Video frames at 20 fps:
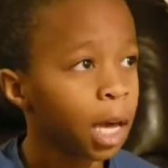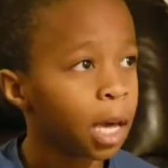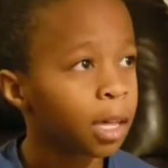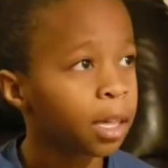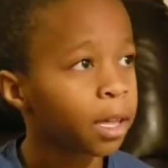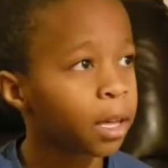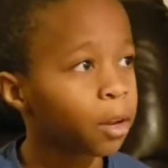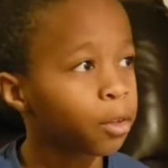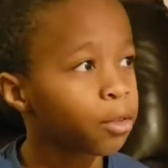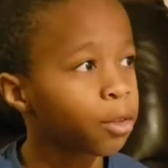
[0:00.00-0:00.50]

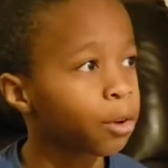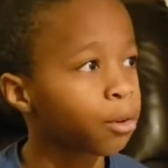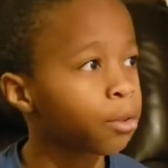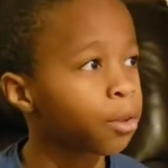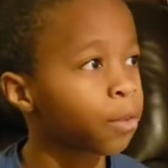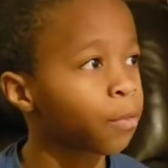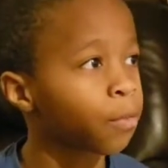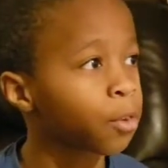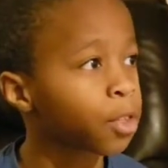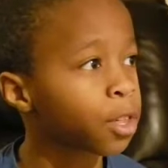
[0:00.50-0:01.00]
instead of
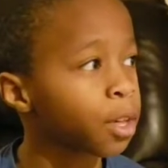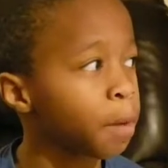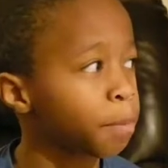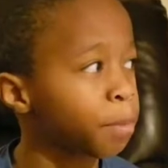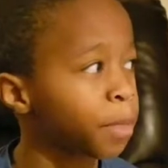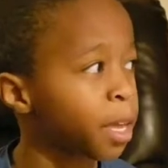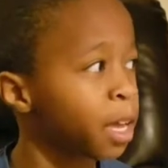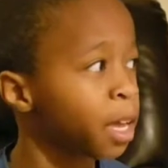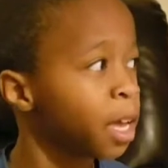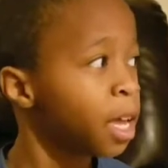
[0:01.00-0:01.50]
searching for
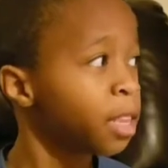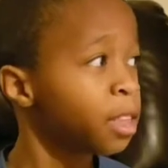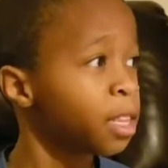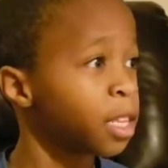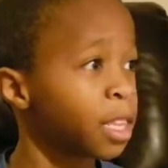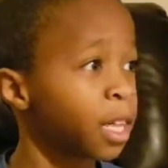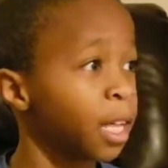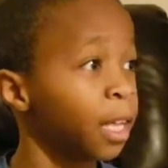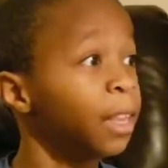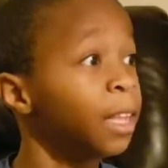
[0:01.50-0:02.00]
something
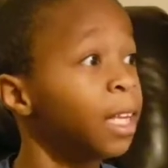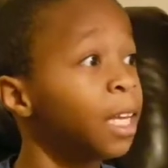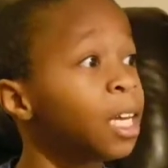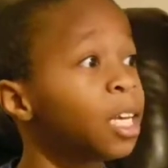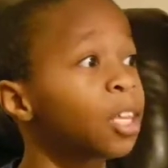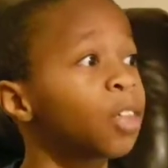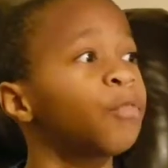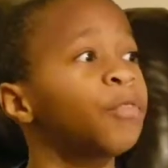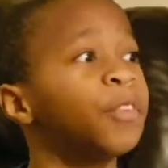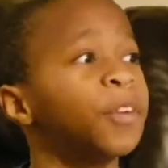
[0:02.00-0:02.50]
that's at least